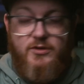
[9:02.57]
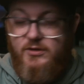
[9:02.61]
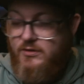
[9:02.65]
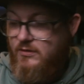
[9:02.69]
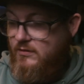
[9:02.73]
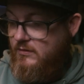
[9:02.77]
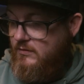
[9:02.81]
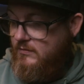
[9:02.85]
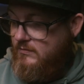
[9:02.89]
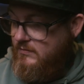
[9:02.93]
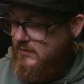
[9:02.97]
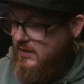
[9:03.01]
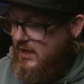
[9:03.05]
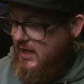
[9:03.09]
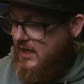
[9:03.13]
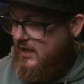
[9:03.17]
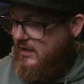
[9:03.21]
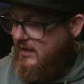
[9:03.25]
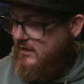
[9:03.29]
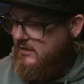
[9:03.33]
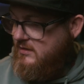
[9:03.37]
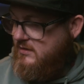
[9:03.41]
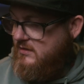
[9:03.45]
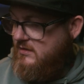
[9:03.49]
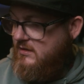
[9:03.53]
So yeah,
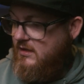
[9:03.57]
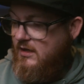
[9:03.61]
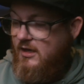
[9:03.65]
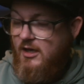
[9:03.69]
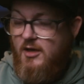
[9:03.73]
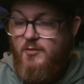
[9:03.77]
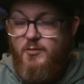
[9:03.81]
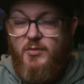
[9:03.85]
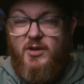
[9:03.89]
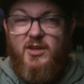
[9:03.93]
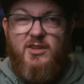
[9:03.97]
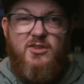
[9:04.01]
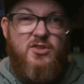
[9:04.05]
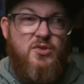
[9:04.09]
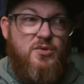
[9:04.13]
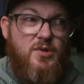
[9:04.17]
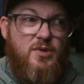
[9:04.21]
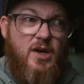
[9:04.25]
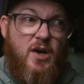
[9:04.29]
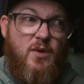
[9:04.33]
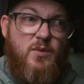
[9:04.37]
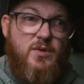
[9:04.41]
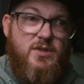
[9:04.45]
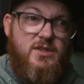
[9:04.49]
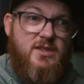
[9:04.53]
but 2
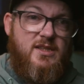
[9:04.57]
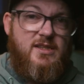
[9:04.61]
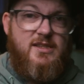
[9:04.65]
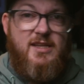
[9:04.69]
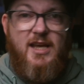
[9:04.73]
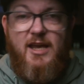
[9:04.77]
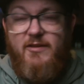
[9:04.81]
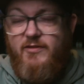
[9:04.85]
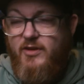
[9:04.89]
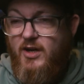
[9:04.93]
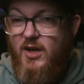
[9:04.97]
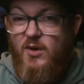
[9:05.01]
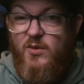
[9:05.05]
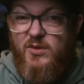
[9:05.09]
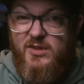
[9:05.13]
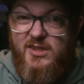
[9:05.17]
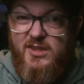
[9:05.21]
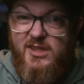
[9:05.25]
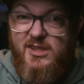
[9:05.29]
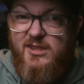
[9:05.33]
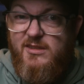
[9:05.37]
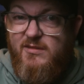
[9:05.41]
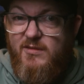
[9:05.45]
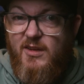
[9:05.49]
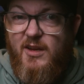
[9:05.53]
hours to 7 hours
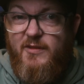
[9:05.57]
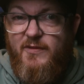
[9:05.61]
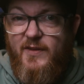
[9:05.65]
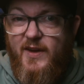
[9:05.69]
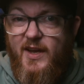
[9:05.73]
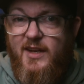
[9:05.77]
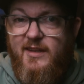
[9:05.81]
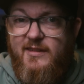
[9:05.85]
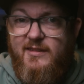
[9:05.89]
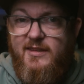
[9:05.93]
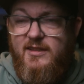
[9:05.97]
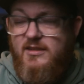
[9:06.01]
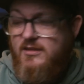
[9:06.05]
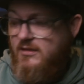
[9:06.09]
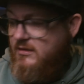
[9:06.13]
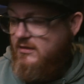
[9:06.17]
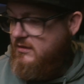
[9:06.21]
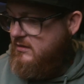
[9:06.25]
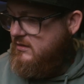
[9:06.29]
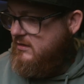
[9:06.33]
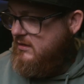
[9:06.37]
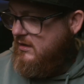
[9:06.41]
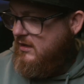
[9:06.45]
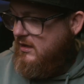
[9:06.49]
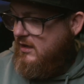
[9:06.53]
is a fairly
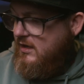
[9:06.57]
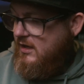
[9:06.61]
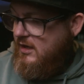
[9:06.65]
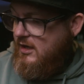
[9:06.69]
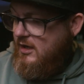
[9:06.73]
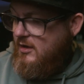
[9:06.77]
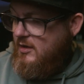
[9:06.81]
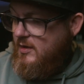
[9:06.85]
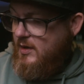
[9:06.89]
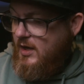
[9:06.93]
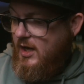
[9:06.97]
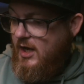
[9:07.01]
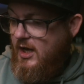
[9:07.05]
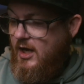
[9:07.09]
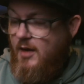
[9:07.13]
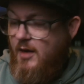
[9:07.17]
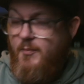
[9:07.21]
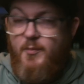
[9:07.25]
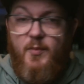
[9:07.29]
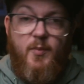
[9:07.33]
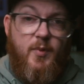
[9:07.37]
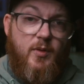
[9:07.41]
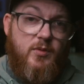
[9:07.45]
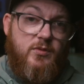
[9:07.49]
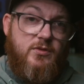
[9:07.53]
decent
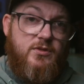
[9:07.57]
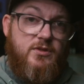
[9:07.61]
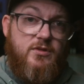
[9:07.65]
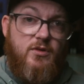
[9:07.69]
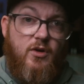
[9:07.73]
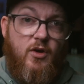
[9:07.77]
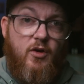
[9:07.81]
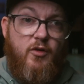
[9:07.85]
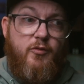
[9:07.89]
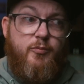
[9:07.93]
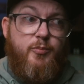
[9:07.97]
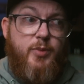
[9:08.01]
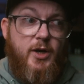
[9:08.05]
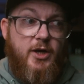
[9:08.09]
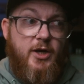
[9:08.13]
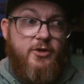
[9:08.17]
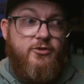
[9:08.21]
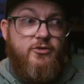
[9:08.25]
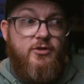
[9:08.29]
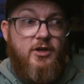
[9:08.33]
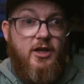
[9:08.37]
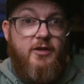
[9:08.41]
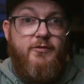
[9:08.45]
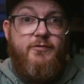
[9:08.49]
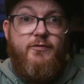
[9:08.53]
amount of
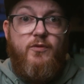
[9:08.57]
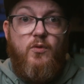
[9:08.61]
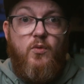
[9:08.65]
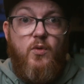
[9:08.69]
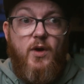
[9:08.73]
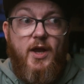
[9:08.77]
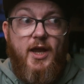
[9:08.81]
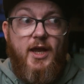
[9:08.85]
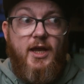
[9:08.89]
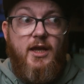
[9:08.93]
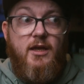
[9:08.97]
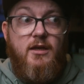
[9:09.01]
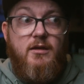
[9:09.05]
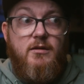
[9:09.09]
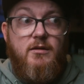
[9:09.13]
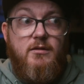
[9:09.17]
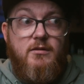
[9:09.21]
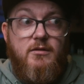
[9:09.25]
battery life for a